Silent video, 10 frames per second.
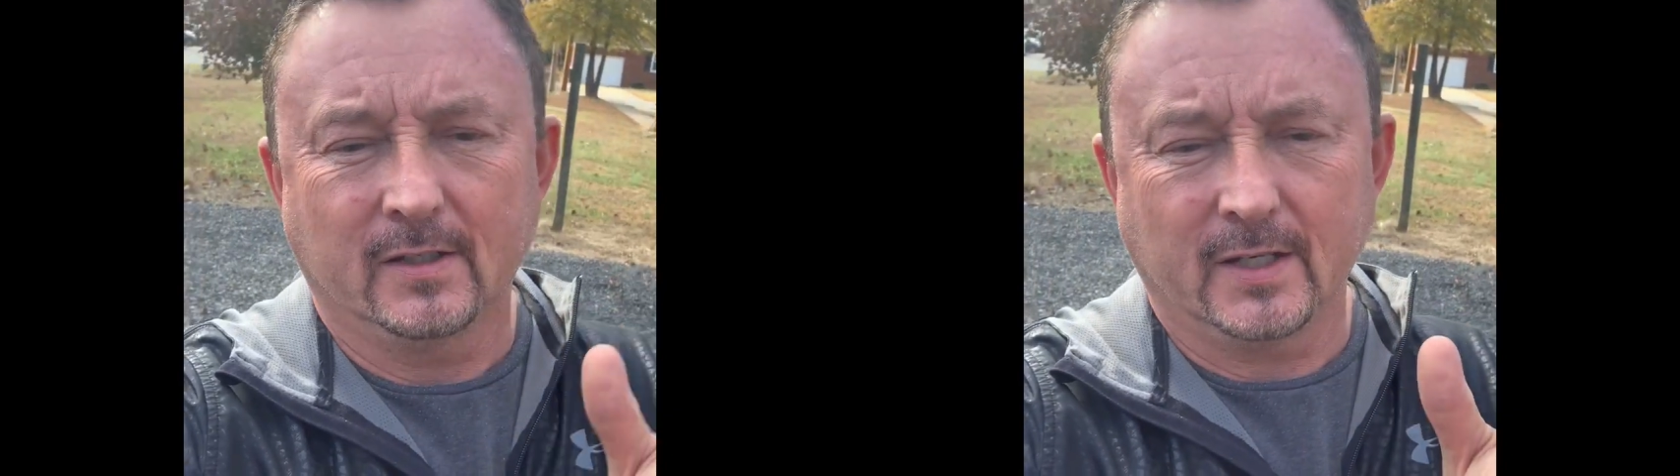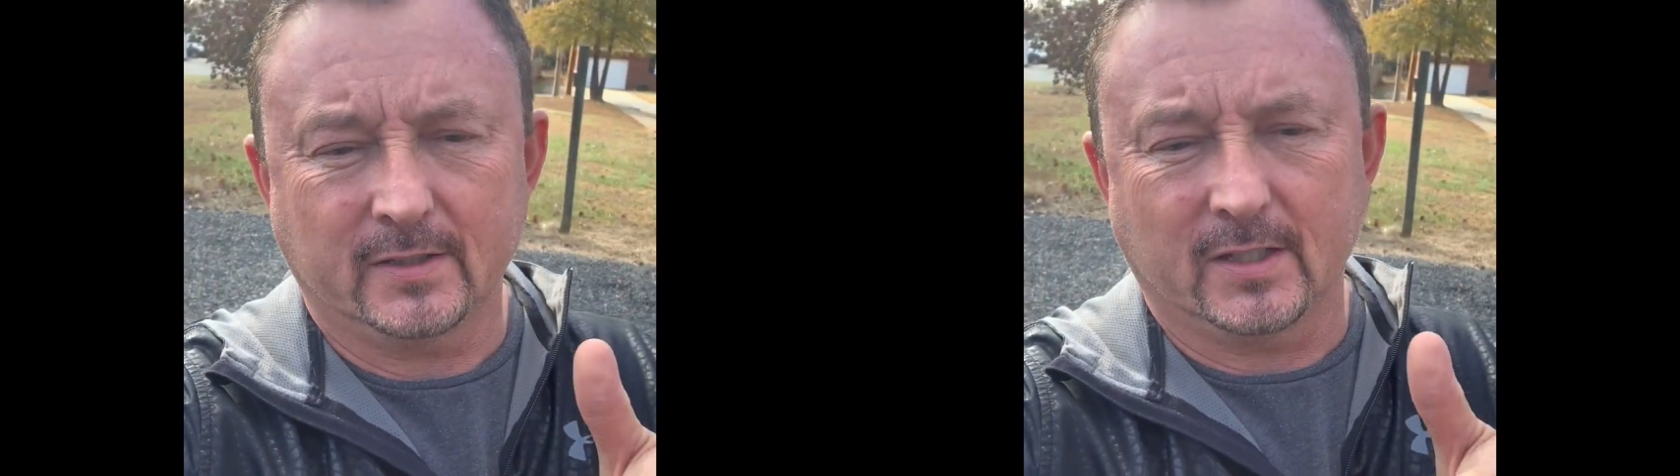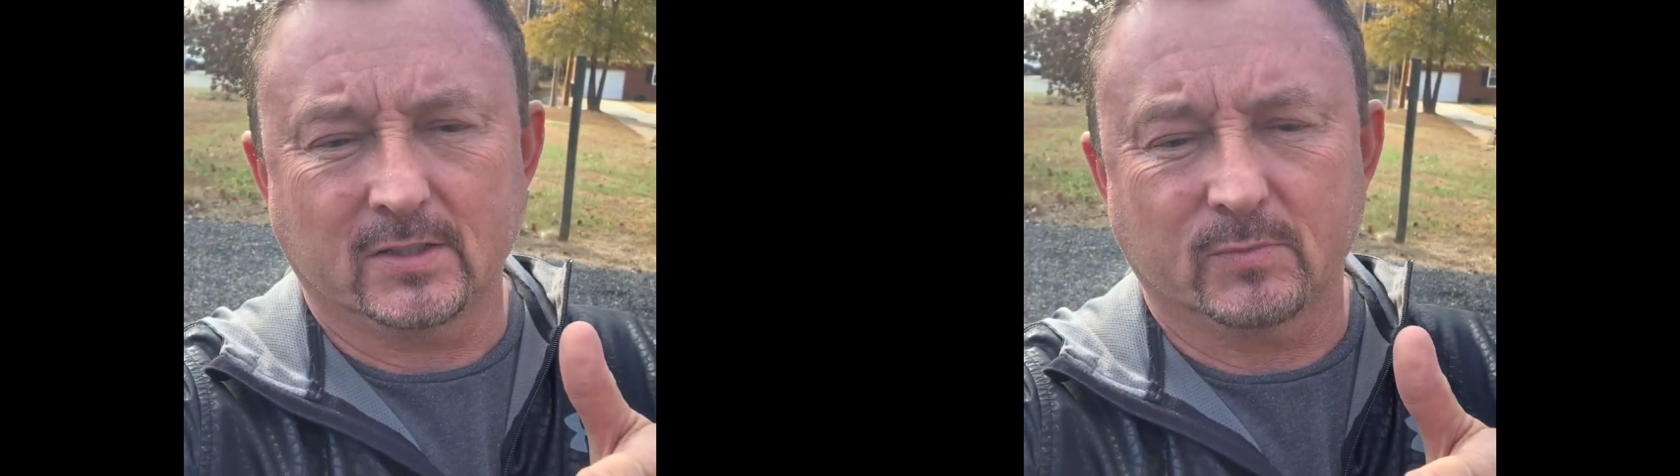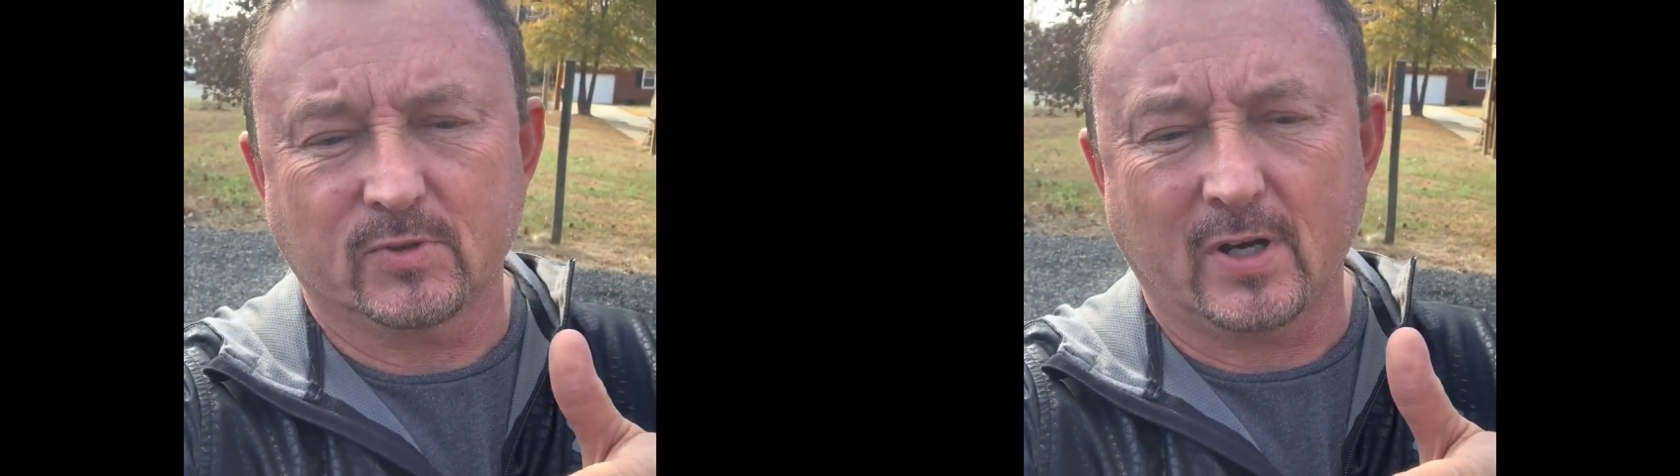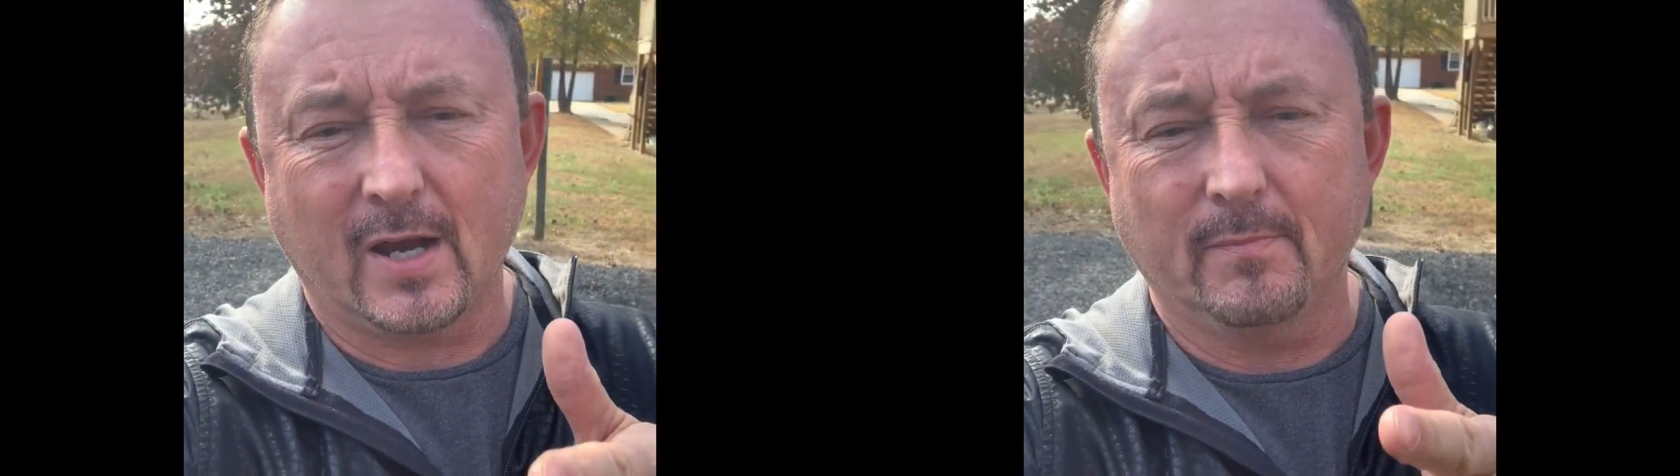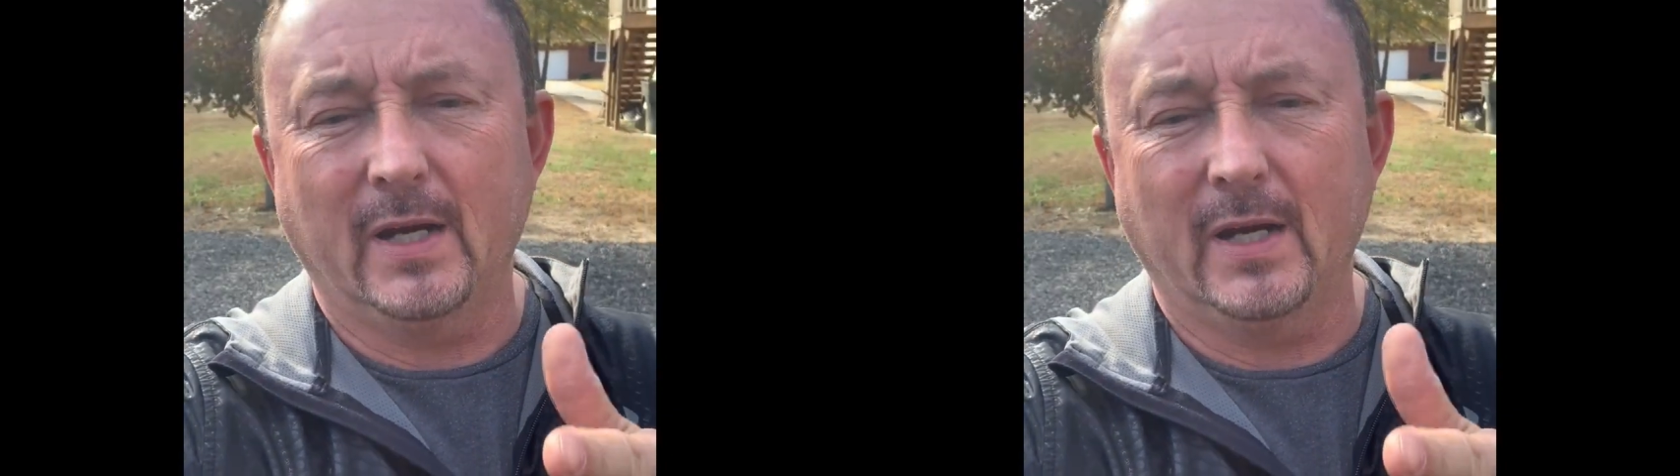hit that subscribe